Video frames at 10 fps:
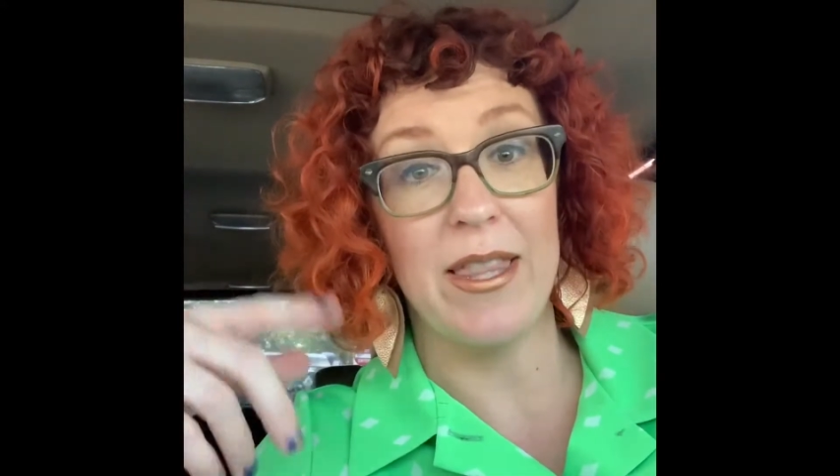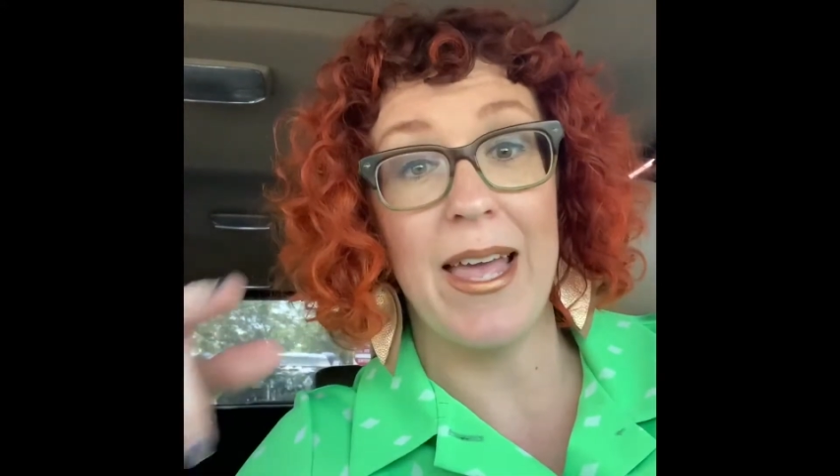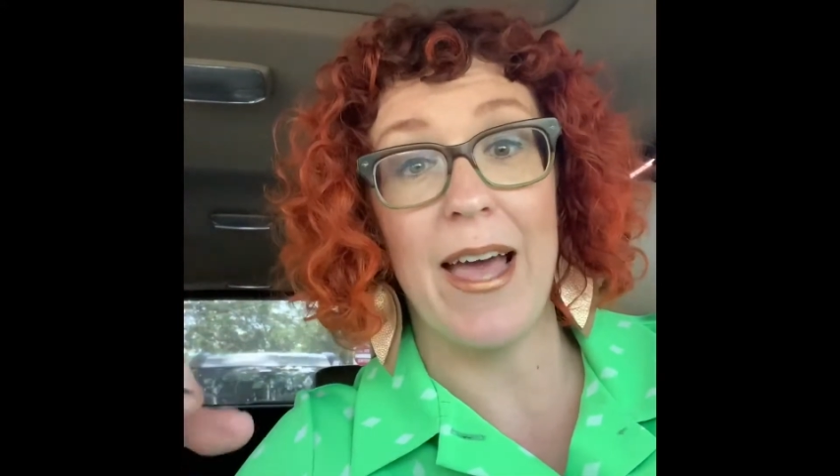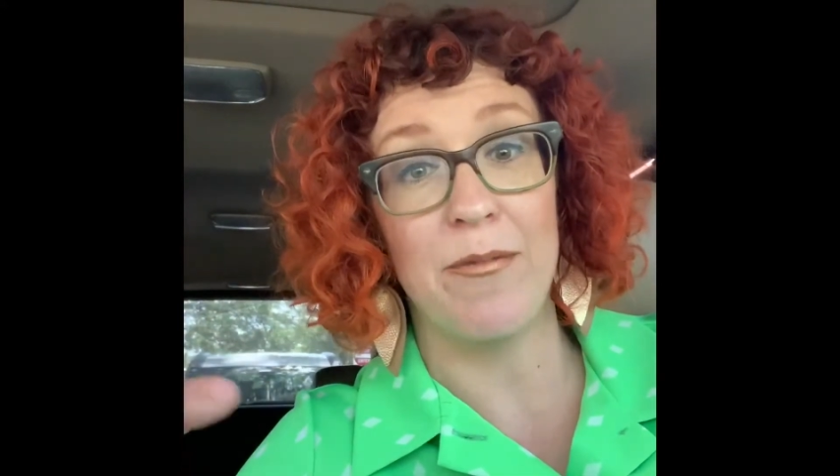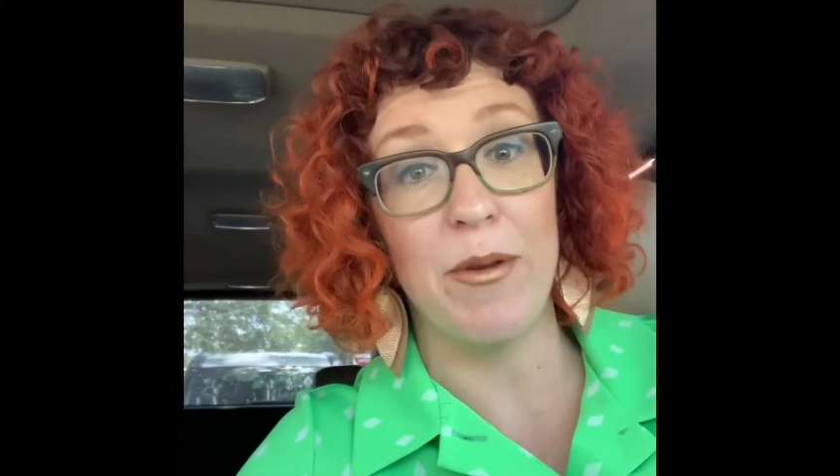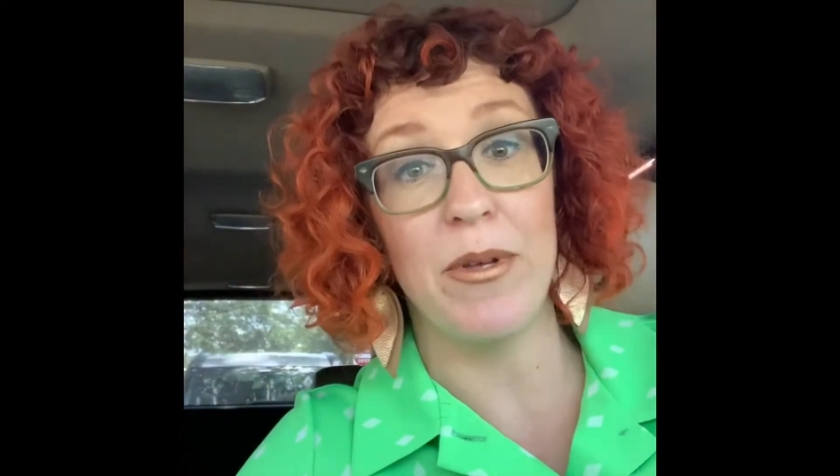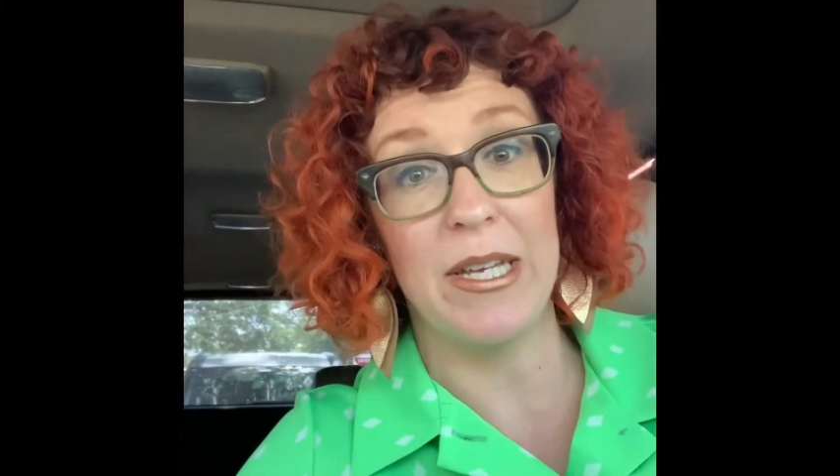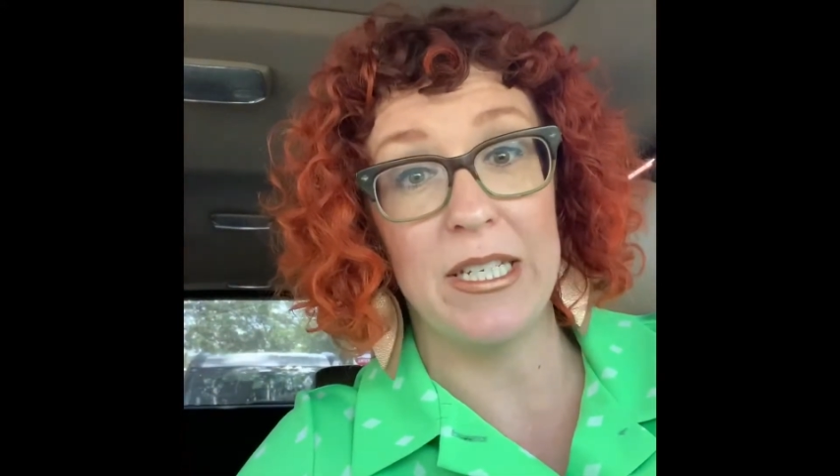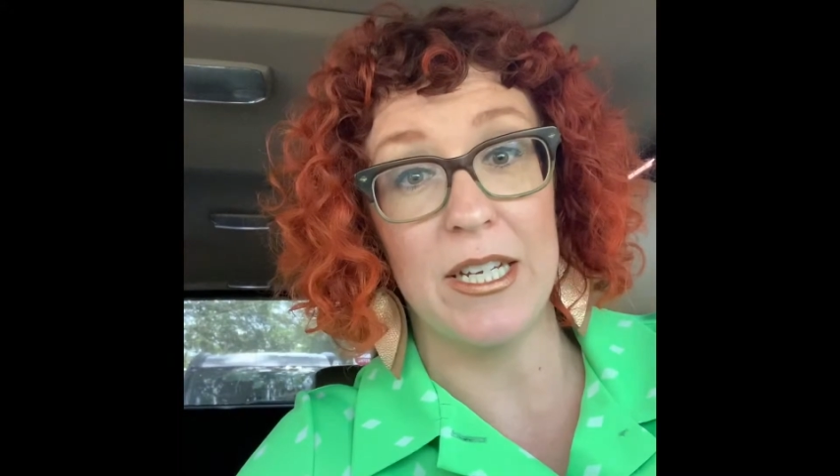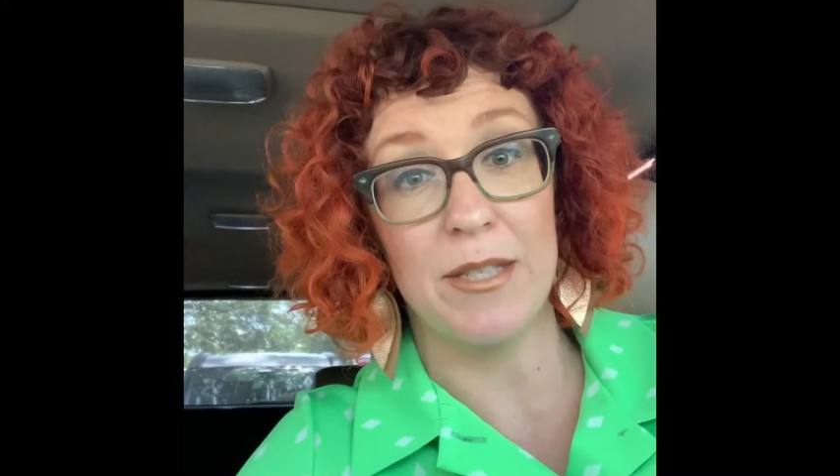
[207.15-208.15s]
and they have to be
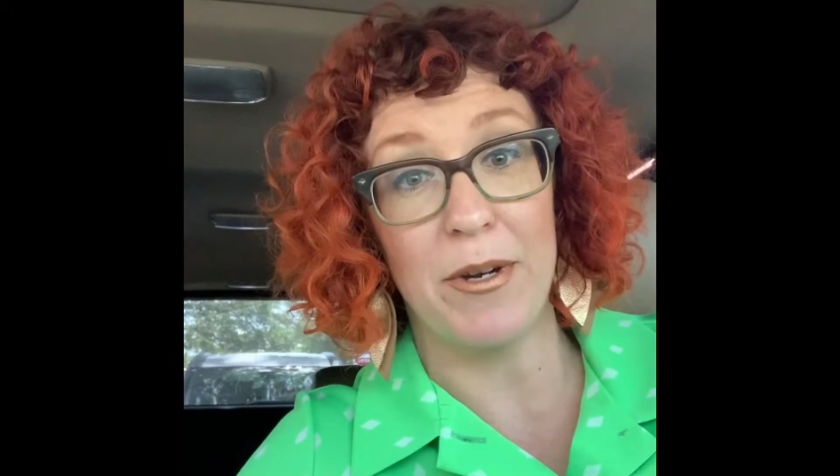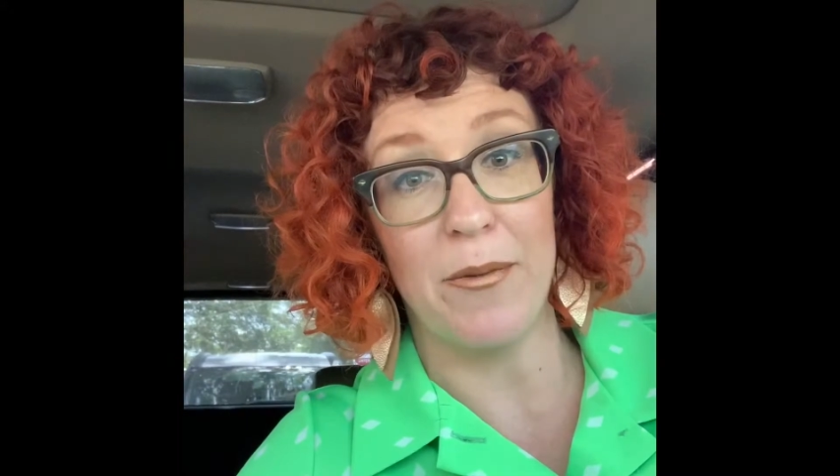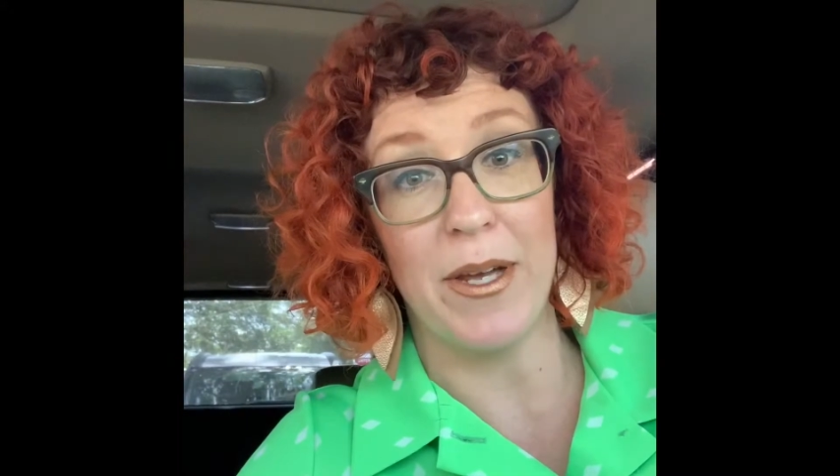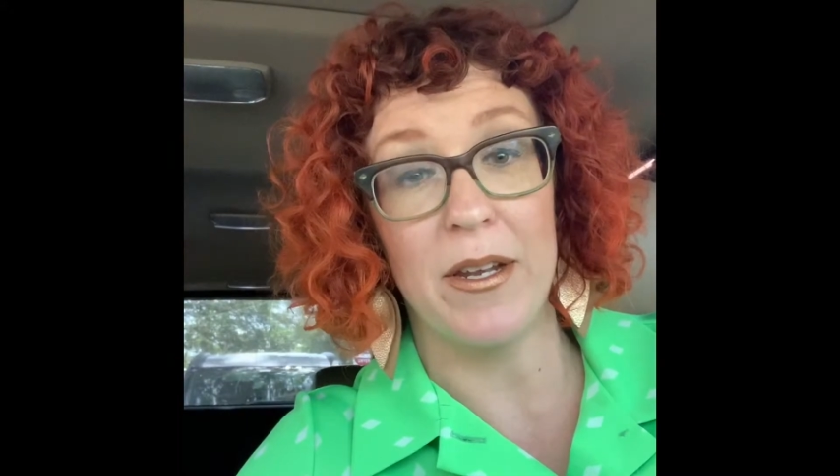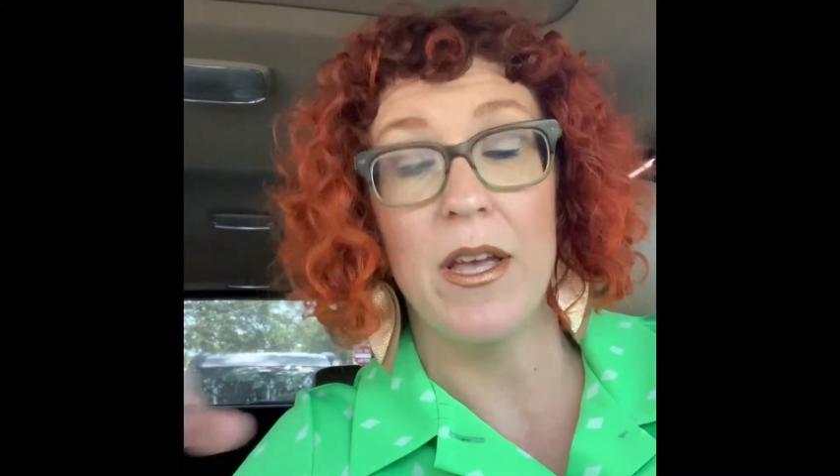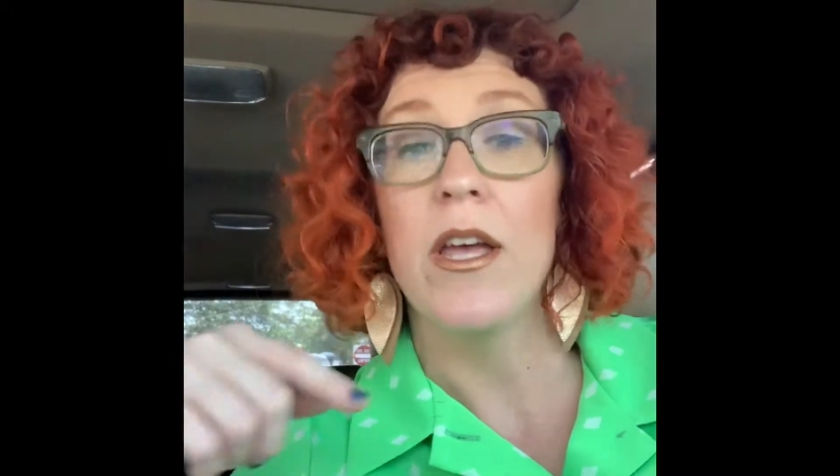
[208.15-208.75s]
willing to experiment.